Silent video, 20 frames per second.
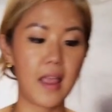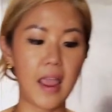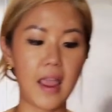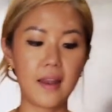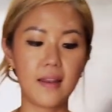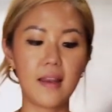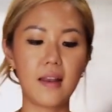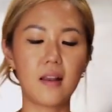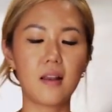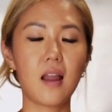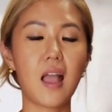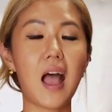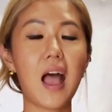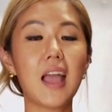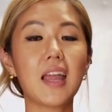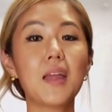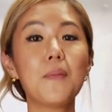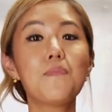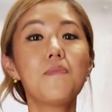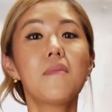And
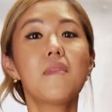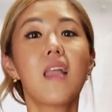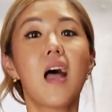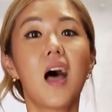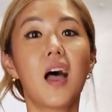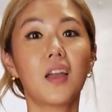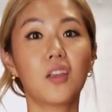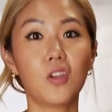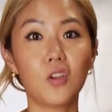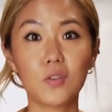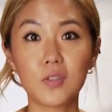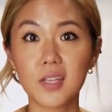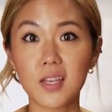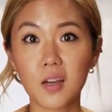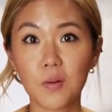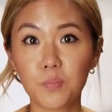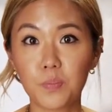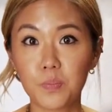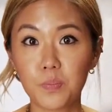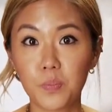I am not
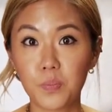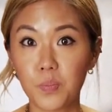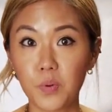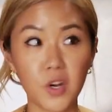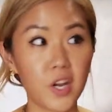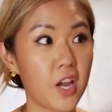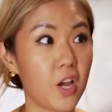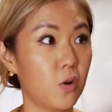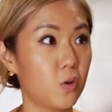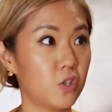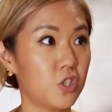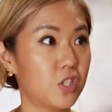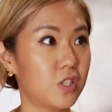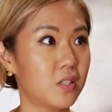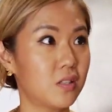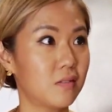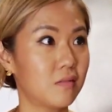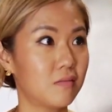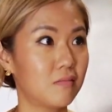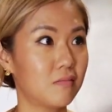using a
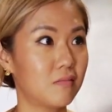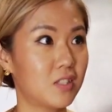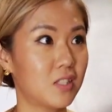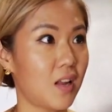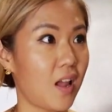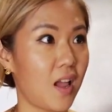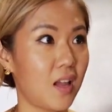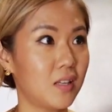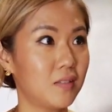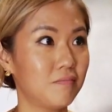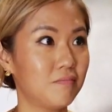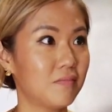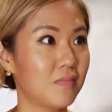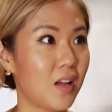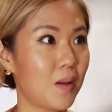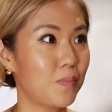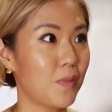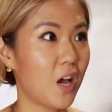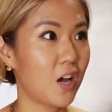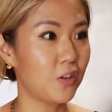brioche today.
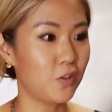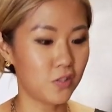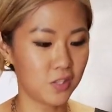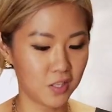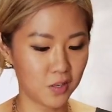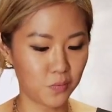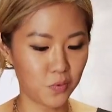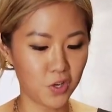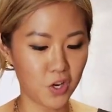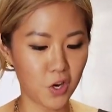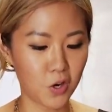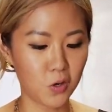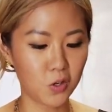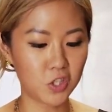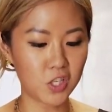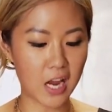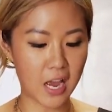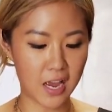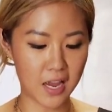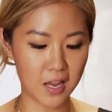I'm not using a
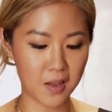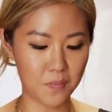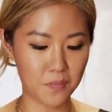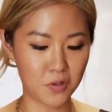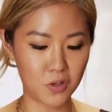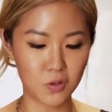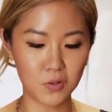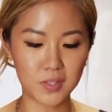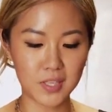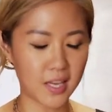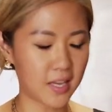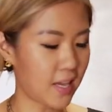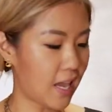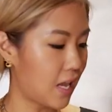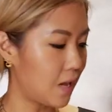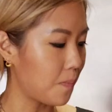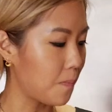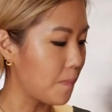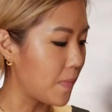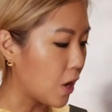brioche. I am using
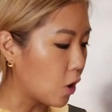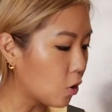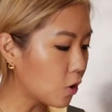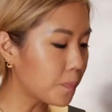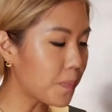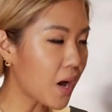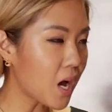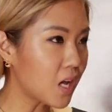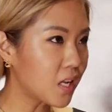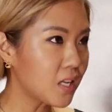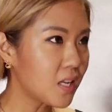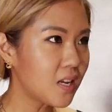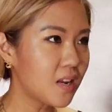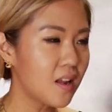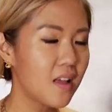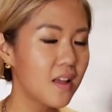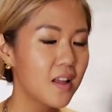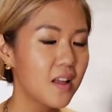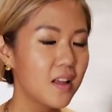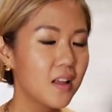a milk bun
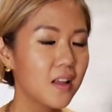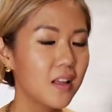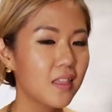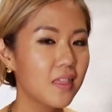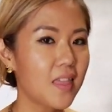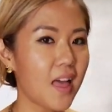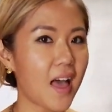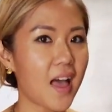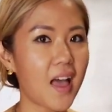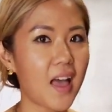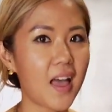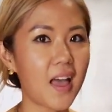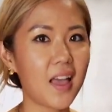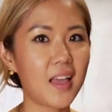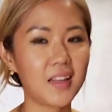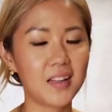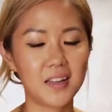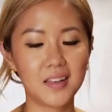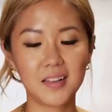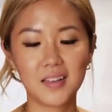
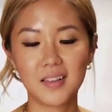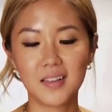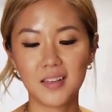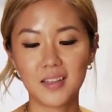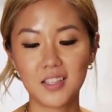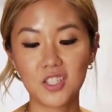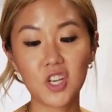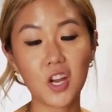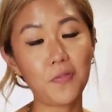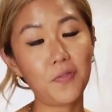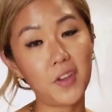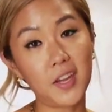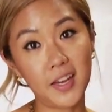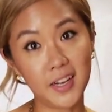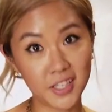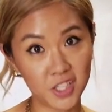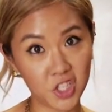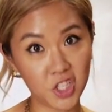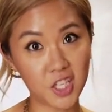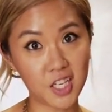that Chef
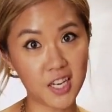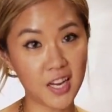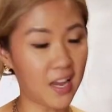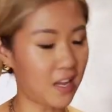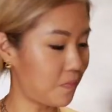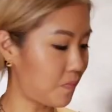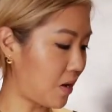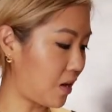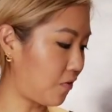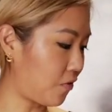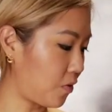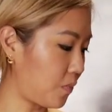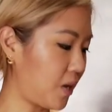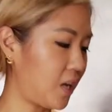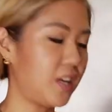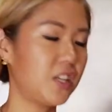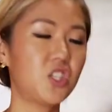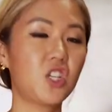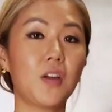Irchi had made for me.